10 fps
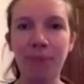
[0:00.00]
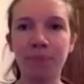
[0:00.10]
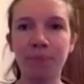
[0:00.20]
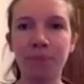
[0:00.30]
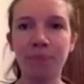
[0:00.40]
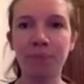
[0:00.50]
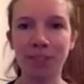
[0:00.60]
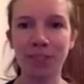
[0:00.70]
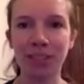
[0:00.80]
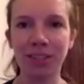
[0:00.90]
um, that
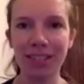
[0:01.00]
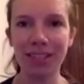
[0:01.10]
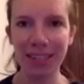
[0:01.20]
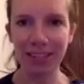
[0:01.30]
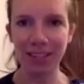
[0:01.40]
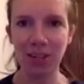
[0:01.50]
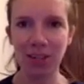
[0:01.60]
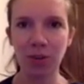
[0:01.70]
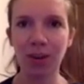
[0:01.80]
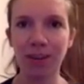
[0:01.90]
you want to dig
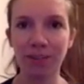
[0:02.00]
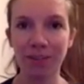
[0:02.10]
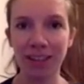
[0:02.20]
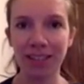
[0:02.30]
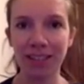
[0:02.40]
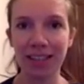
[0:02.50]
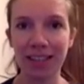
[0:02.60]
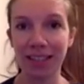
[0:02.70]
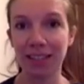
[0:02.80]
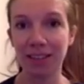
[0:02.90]
into and
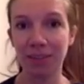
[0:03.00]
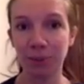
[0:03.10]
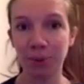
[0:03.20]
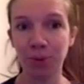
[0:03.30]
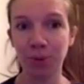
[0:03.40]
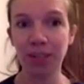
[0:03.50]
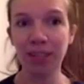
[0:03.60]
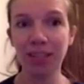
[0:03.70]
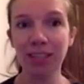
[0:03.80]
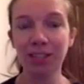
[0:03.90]
find the answer for.